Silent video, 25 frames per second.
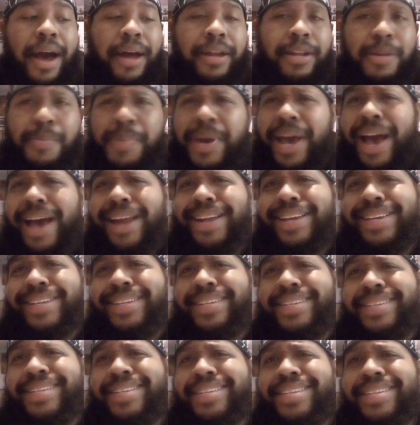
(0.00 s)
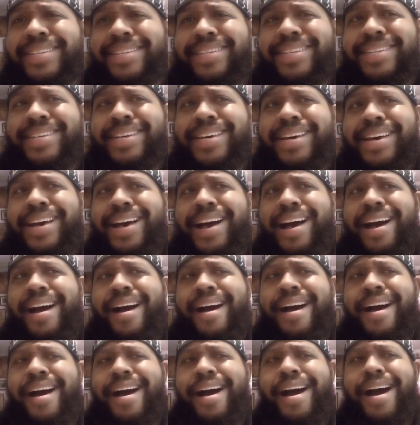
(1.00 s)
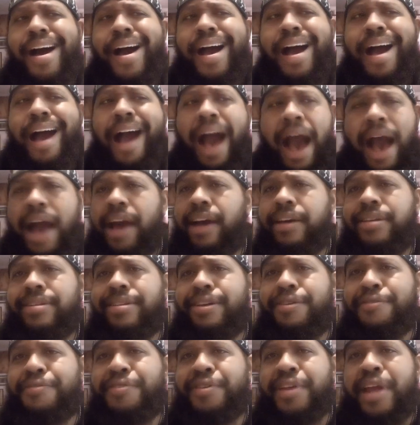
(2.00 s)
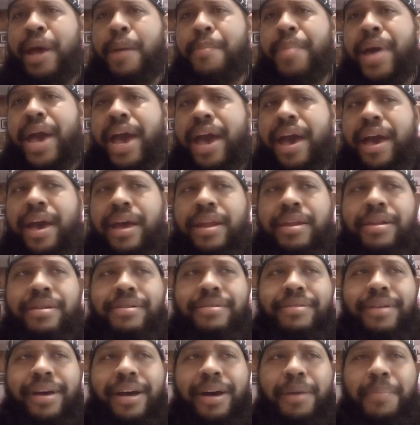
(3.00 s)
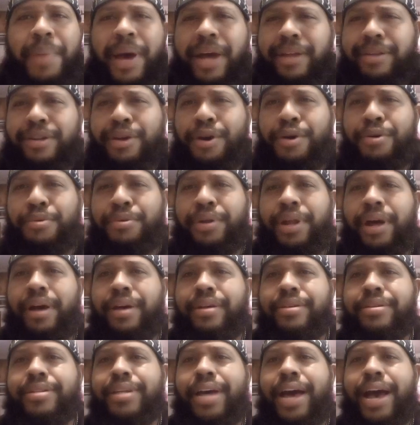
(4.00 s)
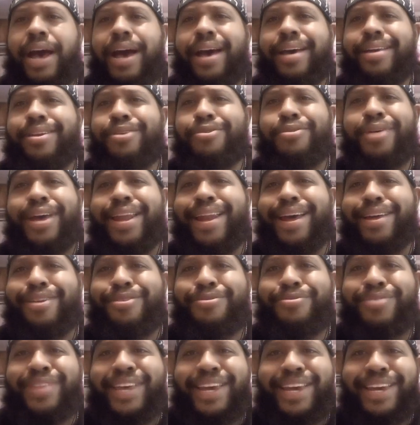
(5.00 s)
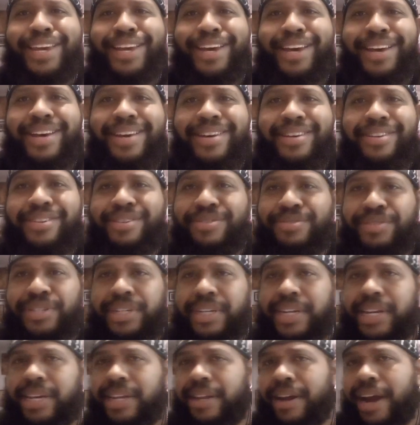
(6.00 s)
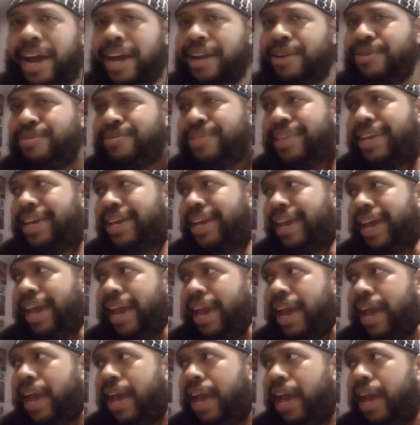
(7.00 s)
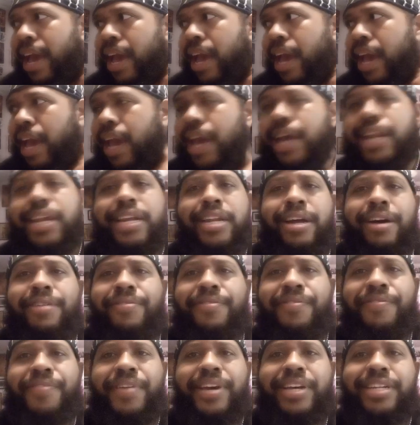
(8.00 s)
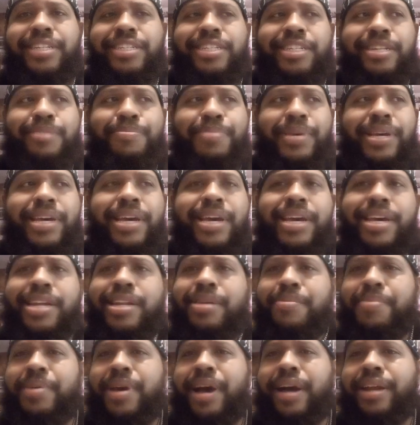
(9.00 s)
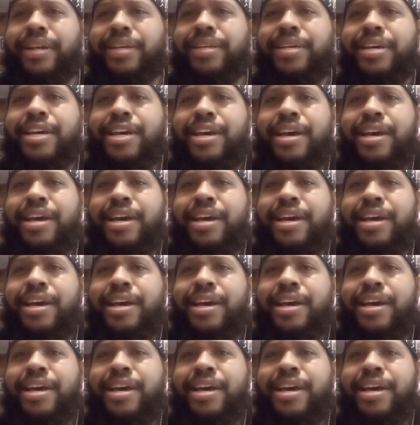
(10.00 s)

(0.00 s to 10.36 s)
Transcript: To be honest, I actually don't feel that bad about the whole loss. I don't, and I don't think you should either. I don't think any Dolphin fan should be, to be honest.